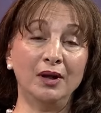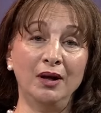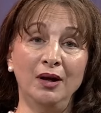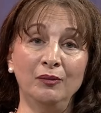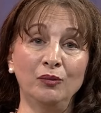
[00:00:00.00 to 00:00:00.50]

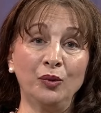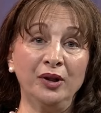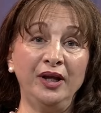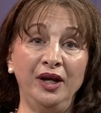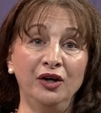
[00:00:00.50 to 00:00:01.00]
uh,
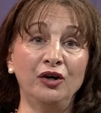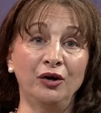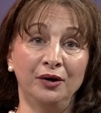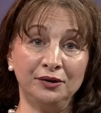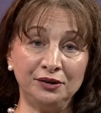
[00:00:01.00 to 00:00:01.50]
really
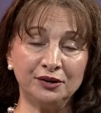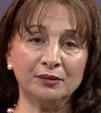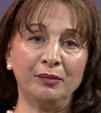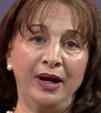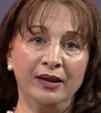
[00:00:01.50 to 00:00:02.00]
encouraged
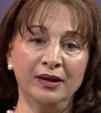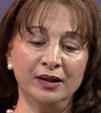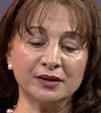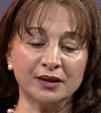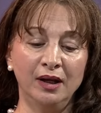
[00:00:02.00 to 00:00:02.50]
by
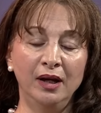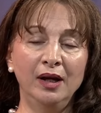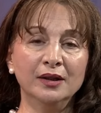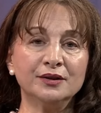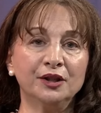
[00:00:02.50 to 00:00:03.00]
this.
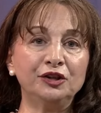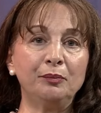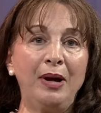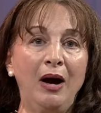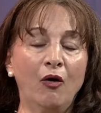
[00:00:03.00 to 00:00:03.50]
Such a
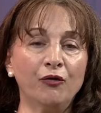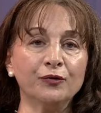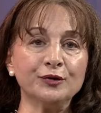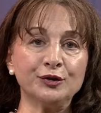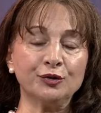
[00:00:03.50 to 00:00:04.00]

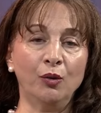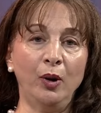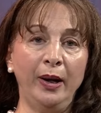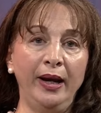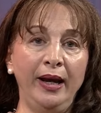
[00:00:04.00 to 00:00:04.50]
powerful
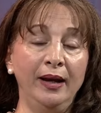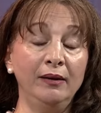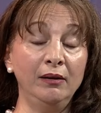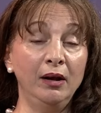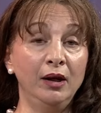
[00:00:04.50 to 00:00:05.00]
story,
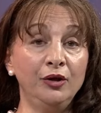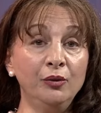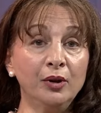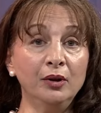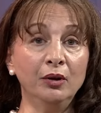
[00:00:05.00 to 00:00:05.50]
and you
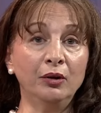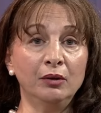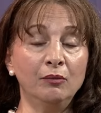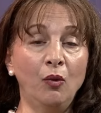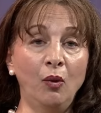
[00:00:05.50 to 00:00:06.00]
can
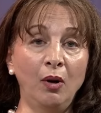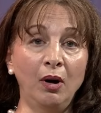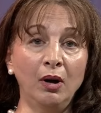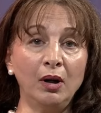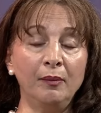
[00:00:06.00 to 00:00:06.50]
learn
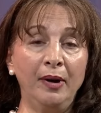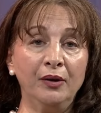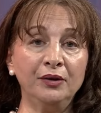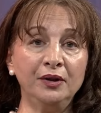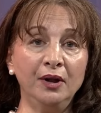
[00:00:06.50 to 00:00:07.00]
more
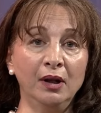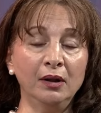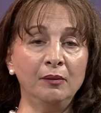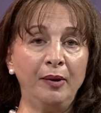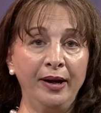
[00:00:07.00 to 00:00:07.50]
about
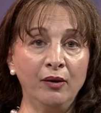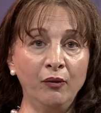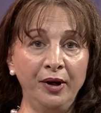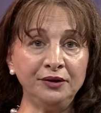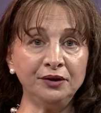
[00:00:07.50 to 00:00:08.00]
Nadallah by
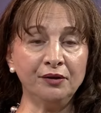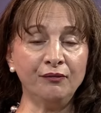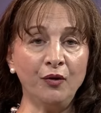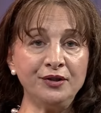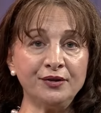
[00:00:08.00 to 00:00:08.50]
going to the
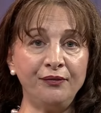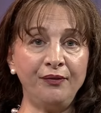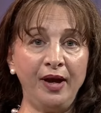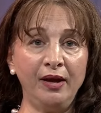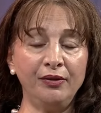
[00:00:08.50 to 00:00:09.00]
Voice of
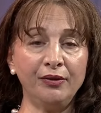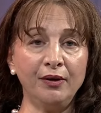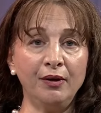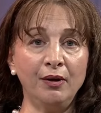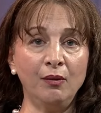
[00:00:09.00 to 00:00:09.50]
Faith
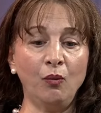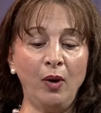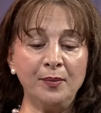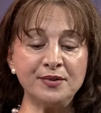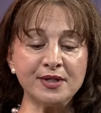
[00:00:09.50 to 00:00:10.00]
uh,
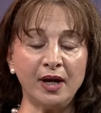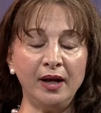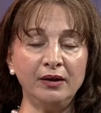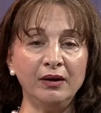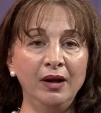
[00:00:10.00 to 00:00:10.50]
website,